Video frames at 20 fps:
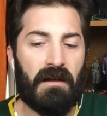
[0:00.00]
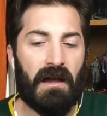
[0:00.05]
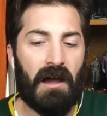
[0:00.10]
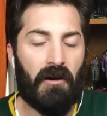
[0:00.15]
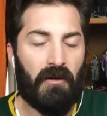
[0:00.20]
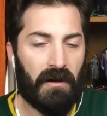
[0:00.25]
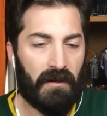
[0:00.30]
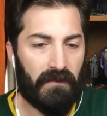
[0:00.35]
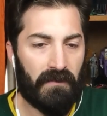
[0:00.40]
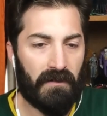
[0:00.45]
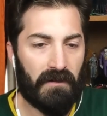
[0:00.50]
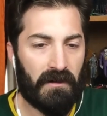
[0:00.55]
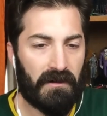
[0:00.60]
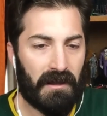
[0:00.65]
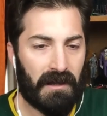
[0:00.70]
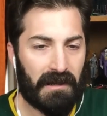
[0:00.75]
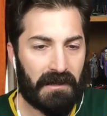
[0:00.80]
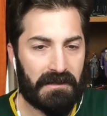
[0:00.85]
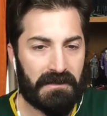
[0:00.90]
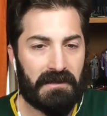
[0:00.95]
However,
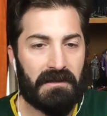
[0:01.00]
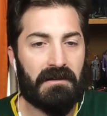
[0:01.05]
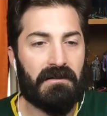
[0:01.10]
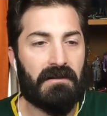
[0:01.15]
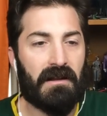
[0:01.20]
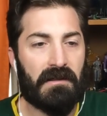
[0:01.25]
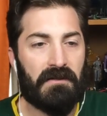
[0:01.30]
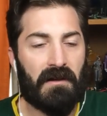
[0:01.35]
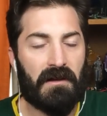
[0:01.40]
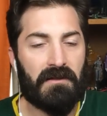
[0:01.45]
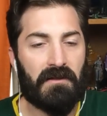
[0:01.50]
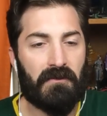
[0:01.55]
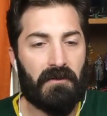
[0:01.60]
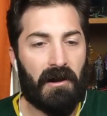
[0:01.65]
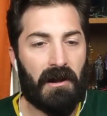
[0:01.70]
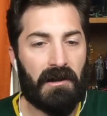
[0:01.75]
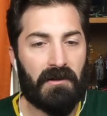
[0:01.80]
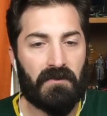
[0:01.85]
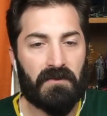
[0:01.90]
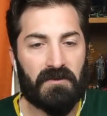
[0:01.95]
like I said, I thought the
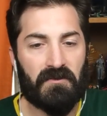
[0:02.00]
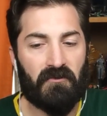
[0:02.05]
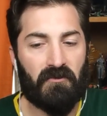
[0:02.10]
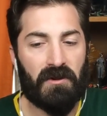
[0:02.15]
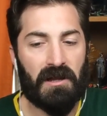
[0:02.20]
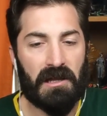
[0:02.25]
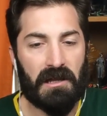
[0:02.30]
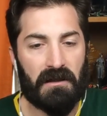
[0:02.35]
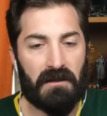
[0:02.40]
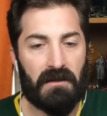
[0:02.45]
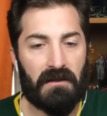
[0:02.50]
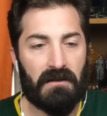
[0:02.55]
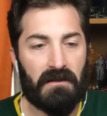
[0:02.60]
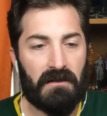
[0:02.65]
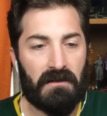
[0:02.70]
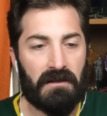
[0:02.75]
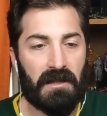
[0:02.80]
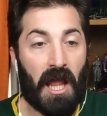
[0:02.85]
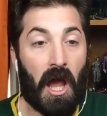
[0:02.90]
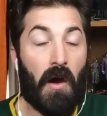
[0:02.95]
writing was weak.
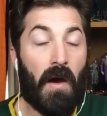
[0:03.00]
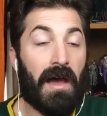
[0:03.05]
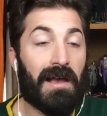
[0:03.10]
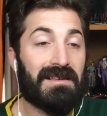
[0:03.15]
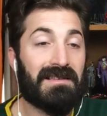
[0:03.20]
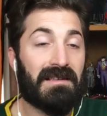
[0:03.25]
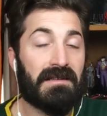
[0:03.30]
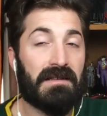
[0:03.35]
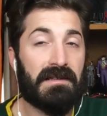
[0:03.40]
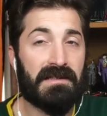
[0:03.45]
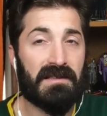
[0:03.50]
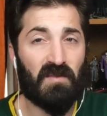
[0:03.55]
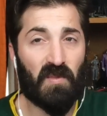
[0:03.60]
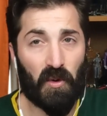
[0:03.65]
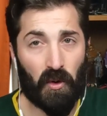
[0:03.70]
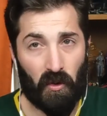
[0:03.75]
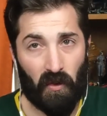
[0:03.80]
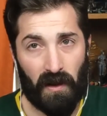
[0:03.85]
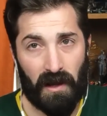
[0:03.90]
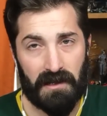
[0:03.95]
Now, as the season
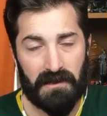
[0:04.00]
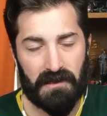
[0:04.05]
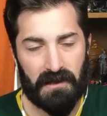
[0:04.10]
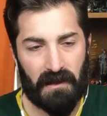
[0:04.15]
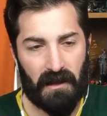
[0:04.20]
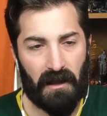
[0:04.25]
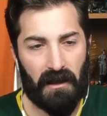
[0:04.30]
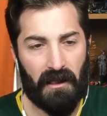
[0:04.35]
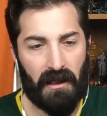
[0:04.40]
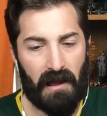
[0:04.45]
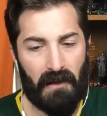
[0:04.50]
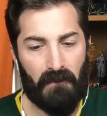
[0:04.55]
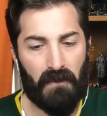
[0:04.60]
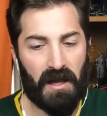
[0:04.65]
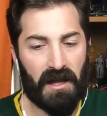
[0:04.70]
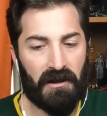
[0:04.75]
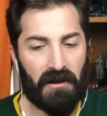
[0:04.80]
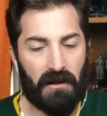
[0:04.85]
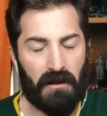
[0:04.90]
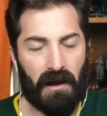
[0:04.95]
progressed, it got a lot
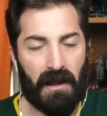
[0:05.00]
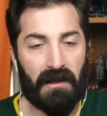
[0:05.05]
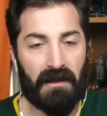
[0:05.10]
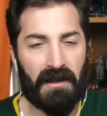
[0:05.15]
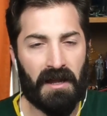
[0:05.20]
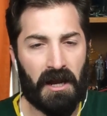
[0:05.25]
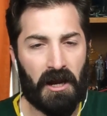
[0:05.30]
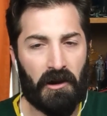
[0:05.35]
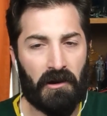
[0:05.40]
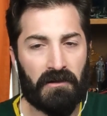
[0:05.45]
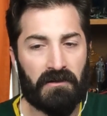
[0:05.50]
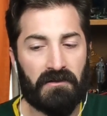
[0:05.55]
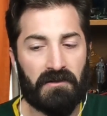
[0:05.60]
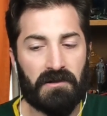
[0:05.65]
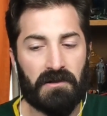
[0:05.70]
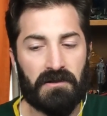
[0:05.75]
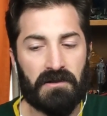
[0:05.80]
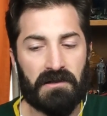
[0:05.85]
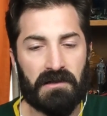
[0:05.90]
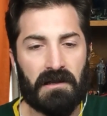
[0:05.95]
better, and
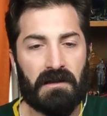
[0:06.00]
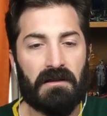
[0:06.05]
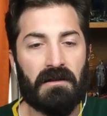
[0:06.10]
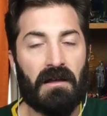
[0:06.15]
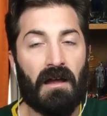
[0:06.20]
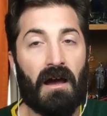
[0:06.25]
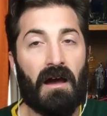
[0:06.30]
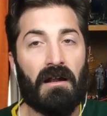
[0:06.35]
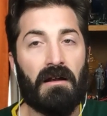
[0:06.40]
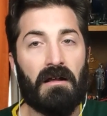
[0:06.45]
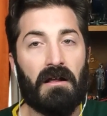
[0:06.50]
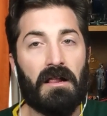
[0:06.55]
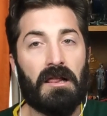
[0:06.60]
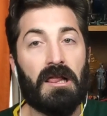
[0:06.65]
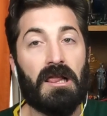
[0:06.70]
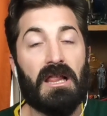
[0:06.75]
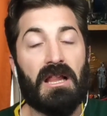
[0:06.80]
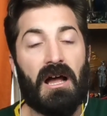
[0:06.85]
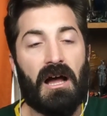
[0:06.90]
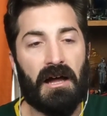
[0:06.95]
characters got a
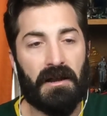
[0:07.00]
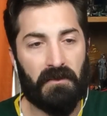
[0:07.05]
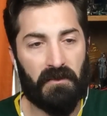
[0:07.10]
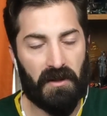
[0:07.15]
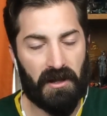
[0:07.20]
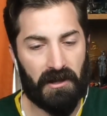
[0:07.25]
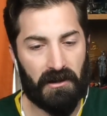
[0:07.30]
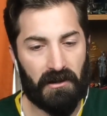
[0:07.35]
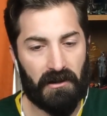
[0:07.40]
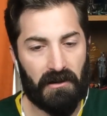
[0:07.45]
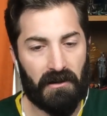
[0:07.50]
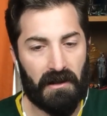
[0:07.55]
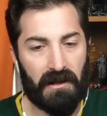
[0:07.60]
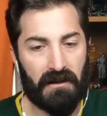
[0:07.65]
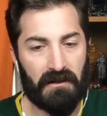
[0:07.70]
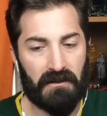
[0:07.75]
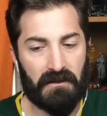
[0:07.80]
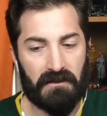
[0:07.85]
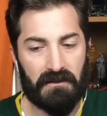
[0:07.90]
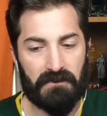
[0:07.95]
lot better,
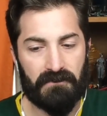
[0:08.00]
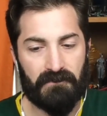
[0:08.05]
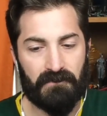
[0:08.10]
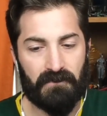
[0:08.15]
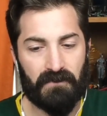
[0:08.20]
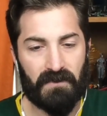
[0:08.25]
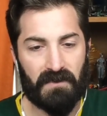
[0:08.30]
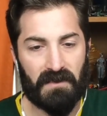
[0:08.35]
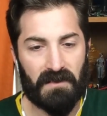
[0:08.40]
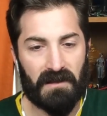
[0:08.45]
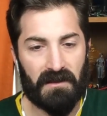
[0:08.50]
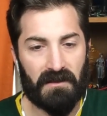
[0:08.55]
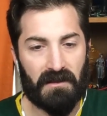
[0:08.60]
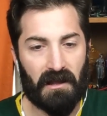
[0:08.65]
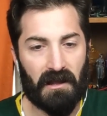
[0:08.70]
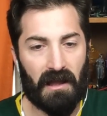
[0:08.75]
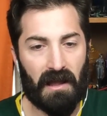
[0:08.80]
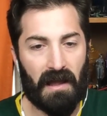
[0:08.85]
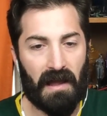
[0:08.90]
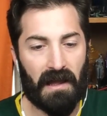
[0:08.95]
and
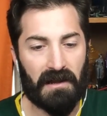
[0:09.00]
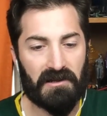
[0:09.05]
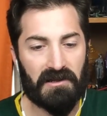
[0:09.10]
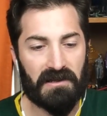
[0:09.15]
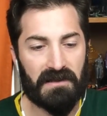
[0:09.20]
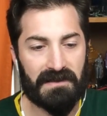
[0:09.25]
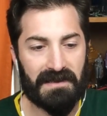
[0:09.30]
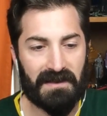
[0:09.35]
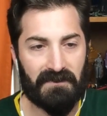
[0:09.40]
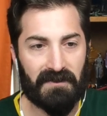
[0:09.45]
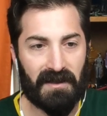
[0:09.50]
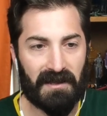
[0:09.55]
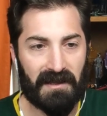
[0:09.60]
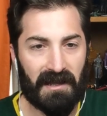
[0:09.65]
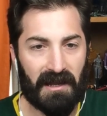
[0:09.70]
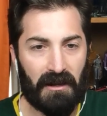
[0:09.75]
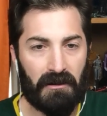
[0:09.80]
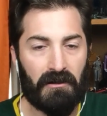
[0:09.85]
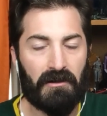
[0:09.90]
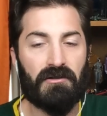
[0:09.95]
they actually seemed like
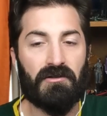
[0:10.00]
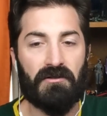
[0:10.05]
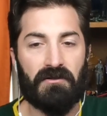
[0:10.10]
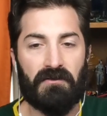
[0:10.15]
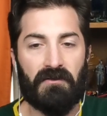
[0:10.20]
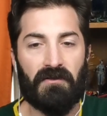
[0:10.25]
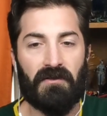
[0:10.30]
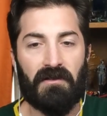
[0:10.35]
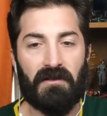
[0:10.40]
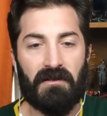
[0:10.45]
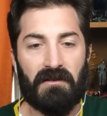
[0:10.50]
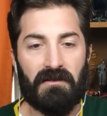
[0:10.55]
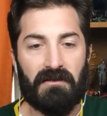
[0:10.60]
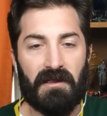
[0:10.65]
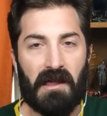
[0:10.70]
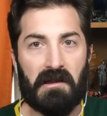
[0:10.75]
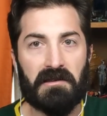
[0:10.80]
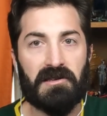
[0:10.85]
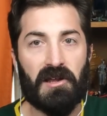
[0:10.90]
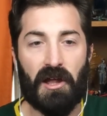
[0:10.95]
characters.
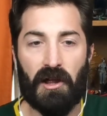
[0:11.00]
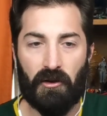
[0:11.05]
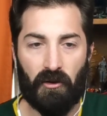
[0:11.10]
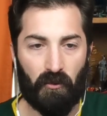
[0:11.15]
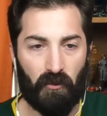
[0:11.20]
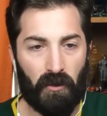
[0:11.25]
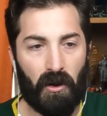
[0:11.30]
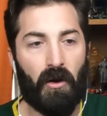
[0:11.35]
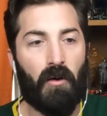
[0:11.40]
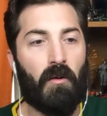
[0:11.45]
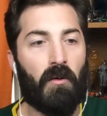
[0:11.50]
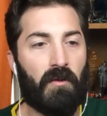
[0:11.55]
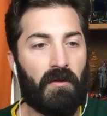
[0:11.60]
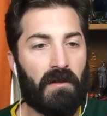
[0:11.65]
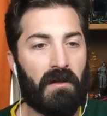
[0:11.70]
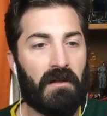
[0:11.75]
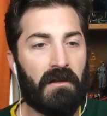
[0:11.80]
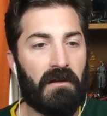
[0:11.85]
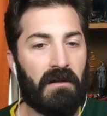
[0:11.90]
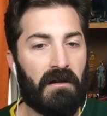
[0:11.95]
They actually had growth.
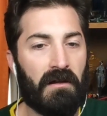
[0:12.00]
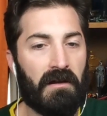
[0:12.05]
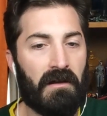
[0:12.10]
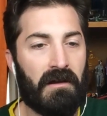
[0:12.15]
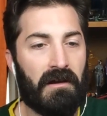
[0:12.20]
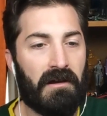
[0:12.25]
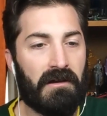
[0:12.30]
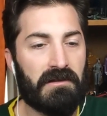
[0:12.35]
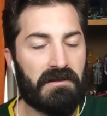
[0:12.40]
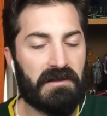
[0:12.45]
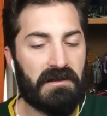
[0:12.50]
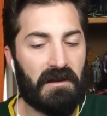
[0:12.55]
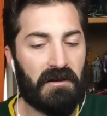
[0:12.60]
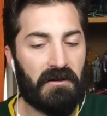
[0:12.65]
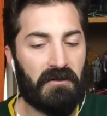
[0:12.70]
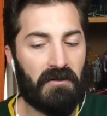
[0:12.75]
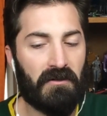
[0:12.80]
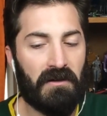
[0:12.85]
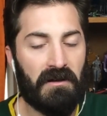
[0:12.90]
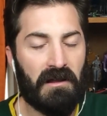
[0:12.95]

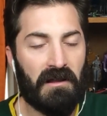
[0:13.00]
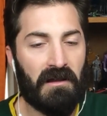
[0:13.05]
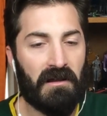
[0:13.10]
So